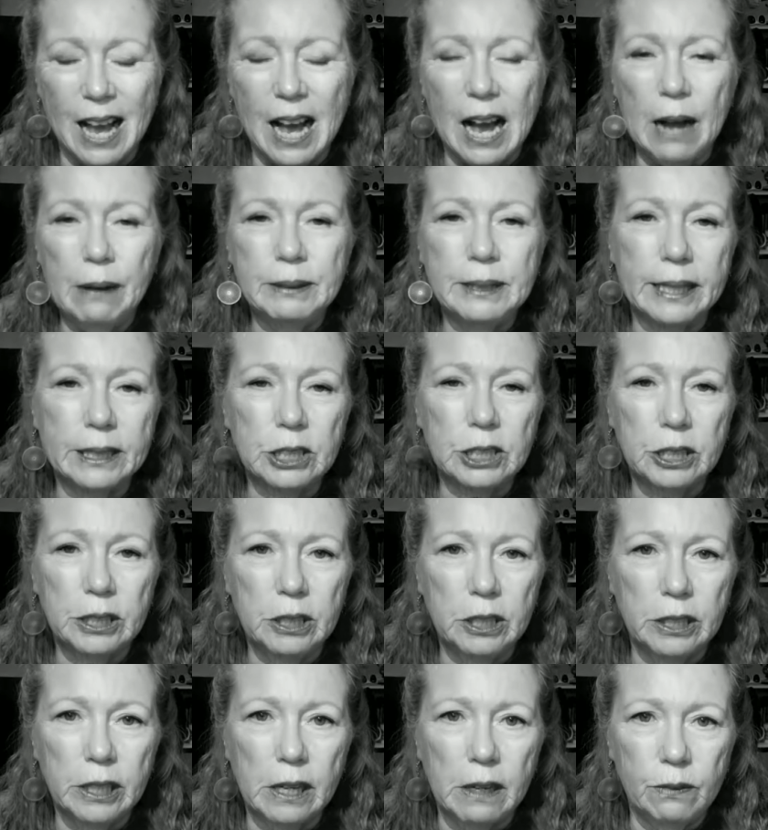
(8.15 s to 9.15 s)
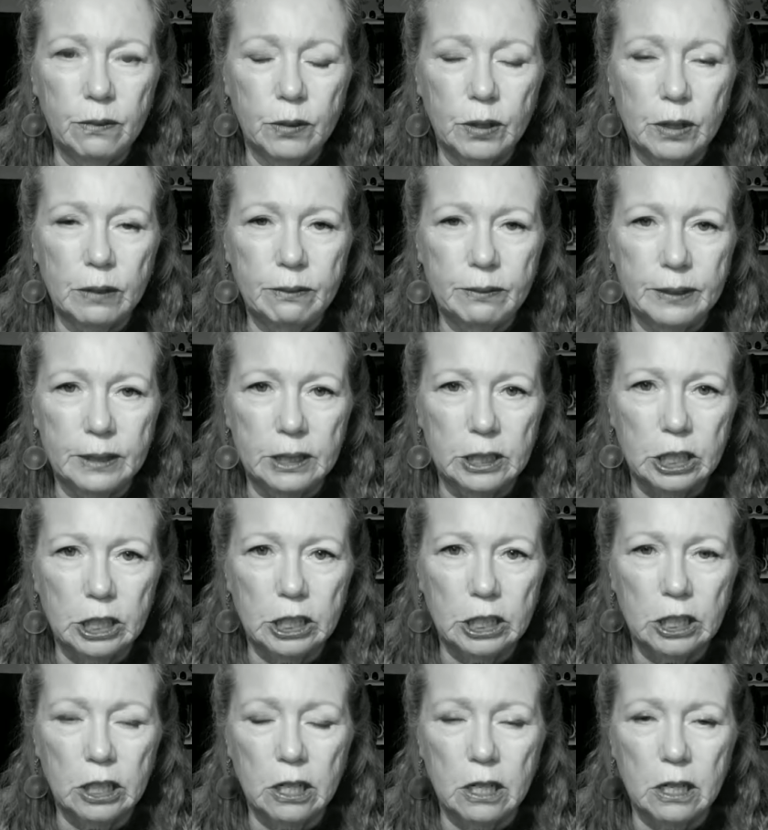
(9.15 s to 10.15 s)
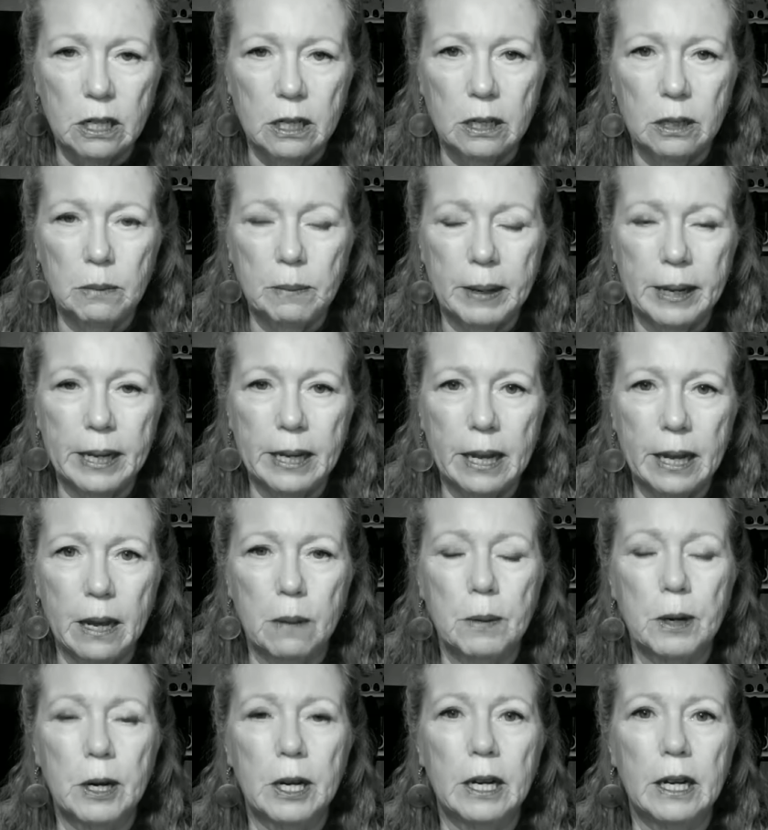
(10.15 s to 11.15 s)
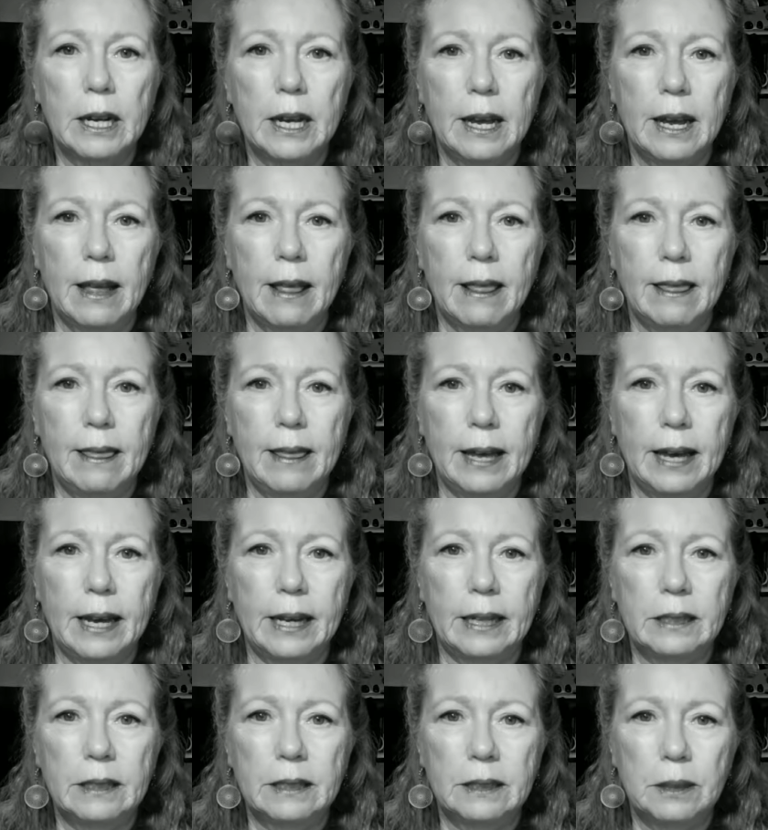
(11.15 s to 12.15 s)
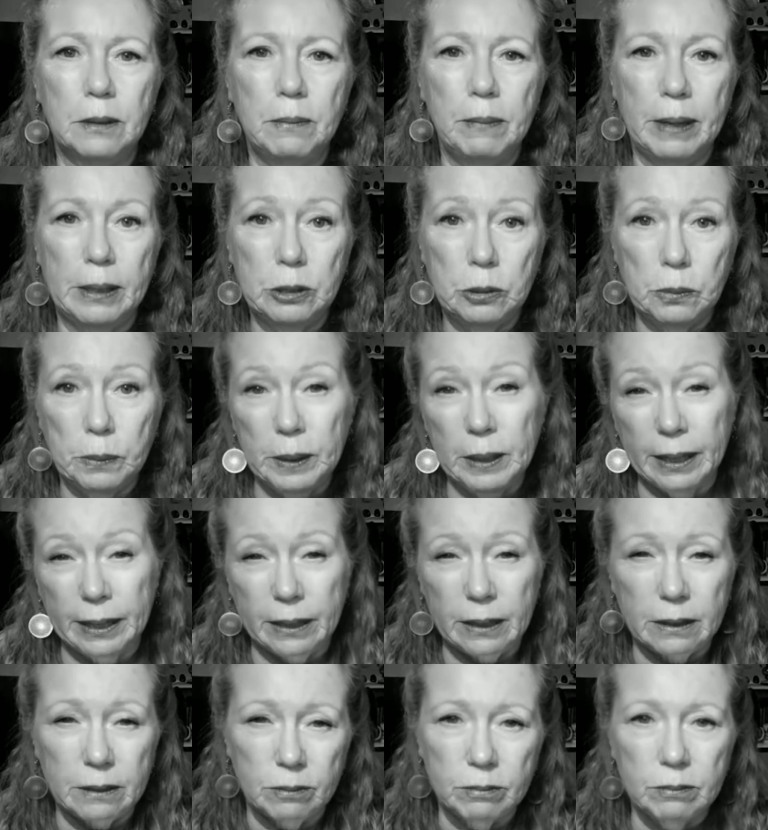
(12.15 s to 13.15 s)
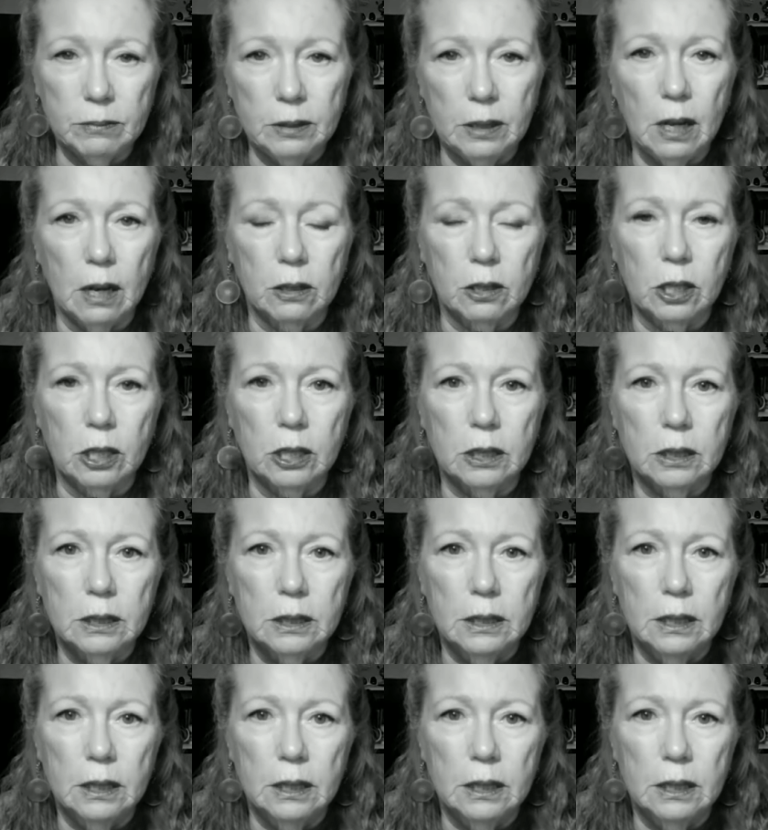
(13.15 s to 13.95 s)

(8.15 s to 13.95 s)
I was actually looking for a filter on my camera that makes me like younger,